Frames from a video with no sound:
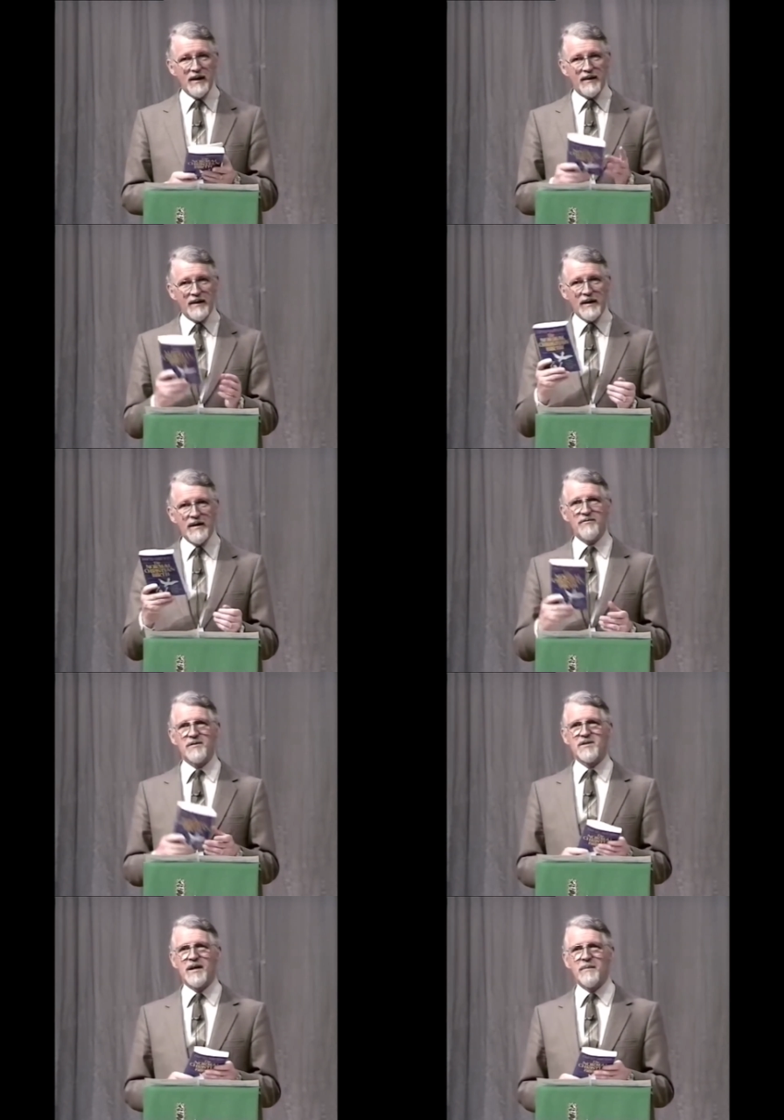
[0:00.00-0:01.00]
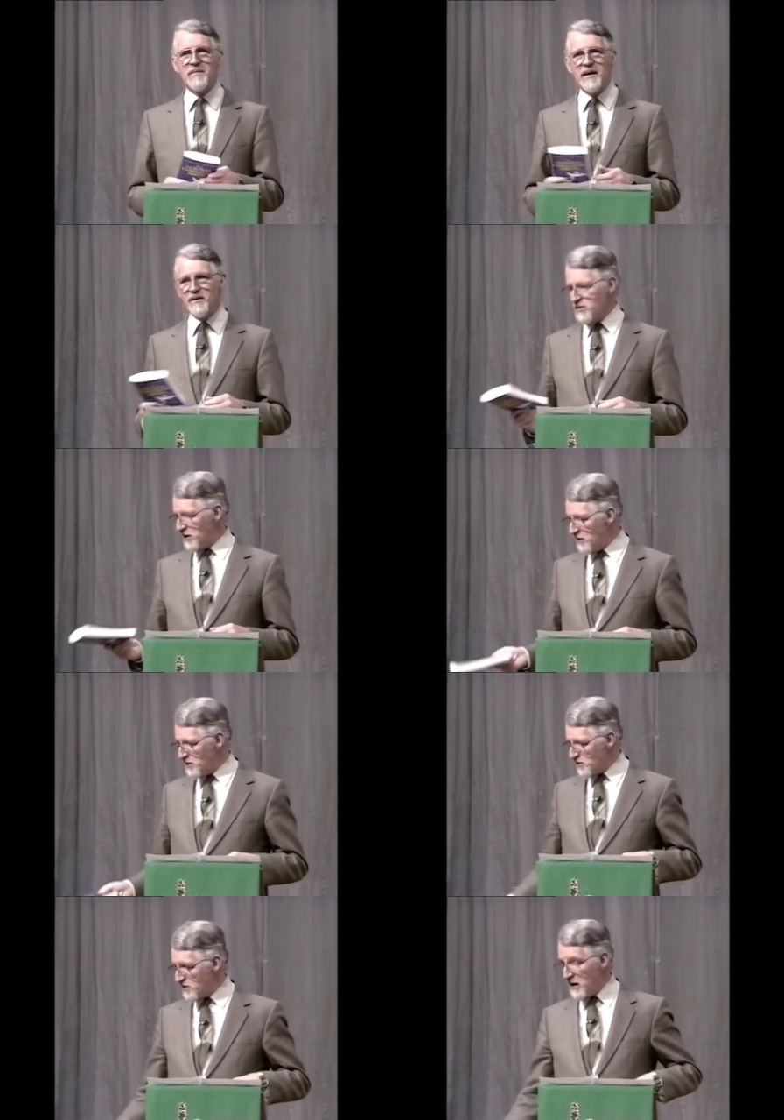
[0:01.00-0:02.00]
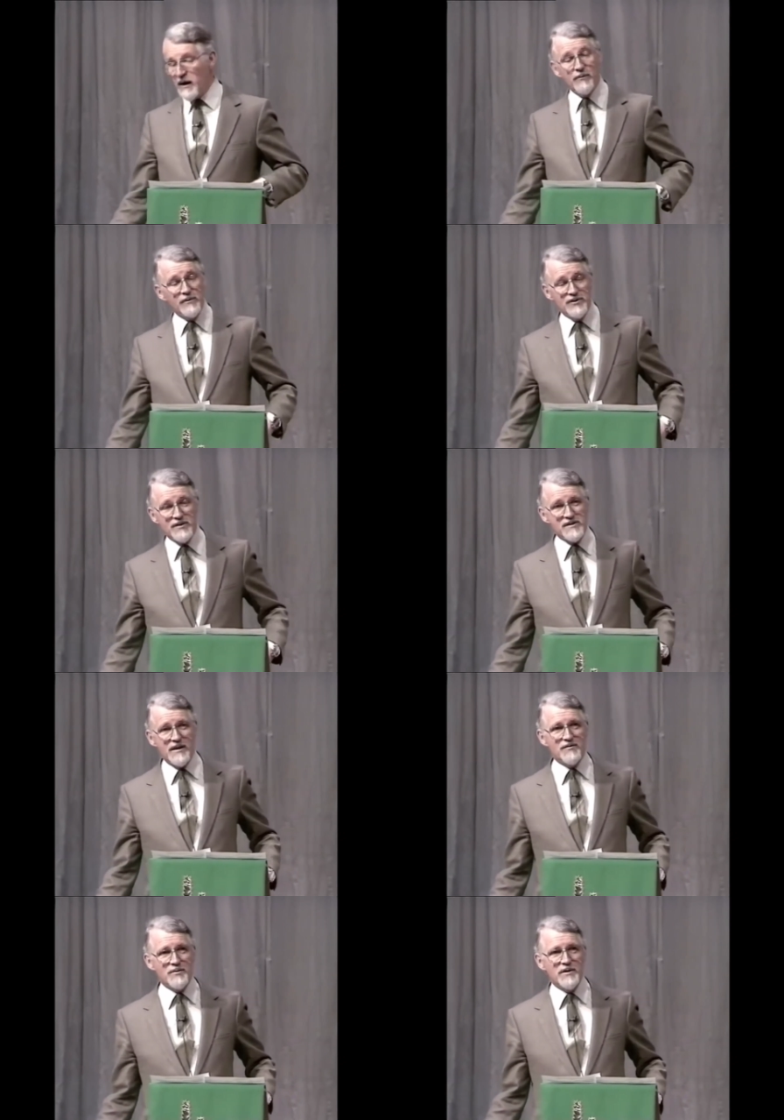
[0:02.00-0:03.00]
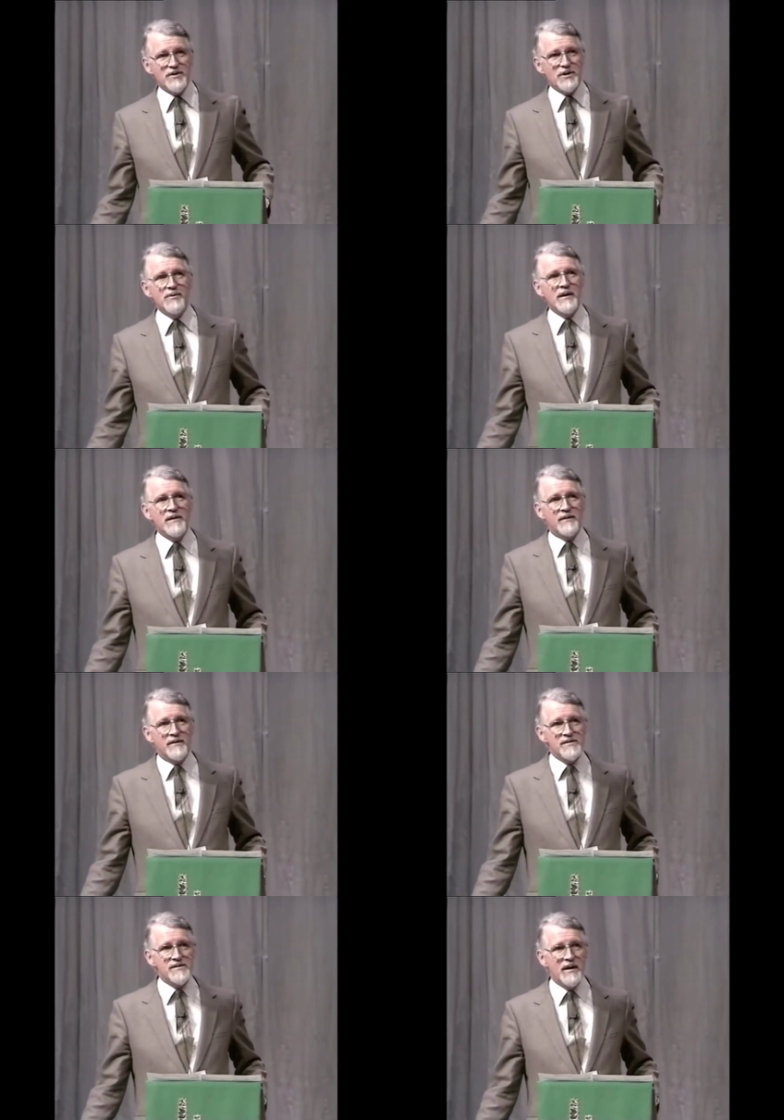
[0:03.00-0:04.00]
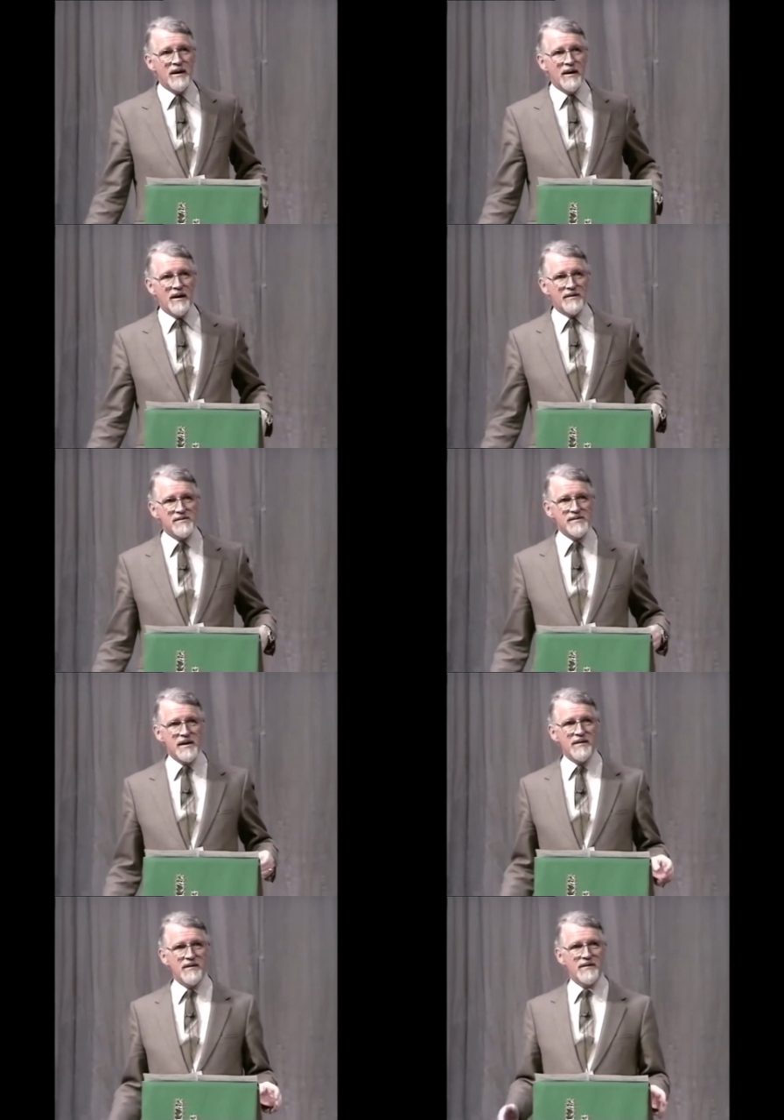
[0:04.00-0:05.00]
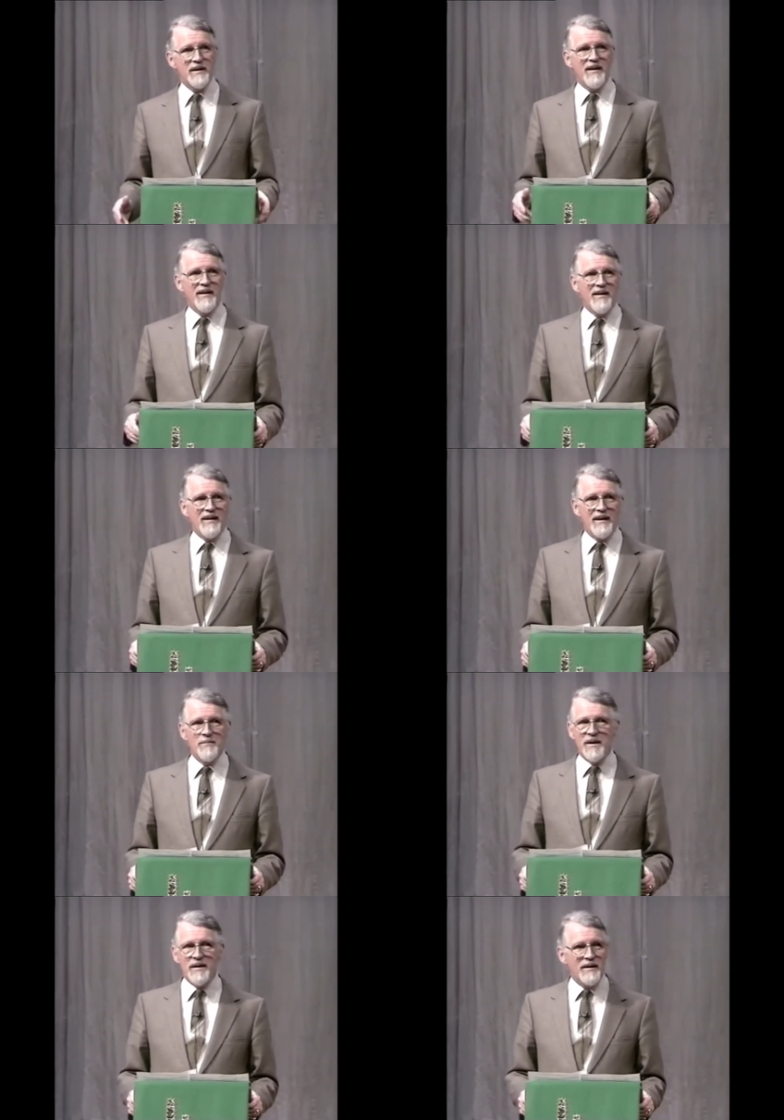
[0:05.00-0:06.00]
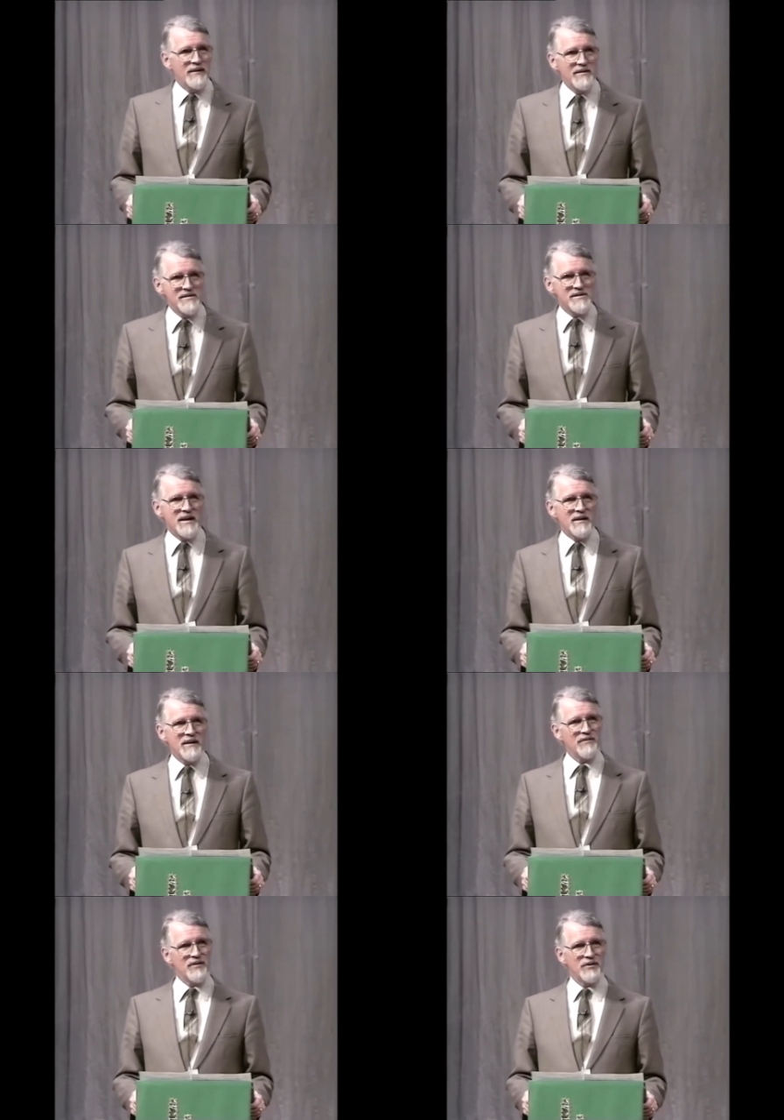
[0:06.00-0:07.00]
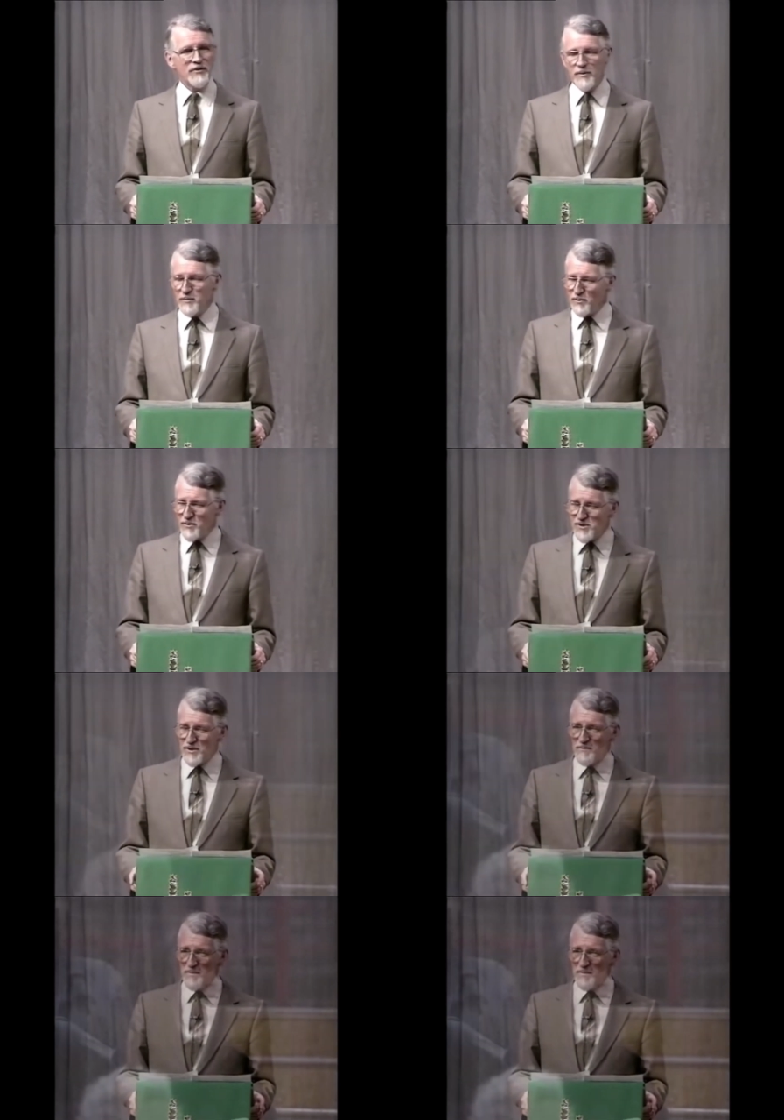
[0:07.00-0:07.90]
And I haven't time now to go into it. I will just have to be totally honest and say that in my understanding of the normal Christian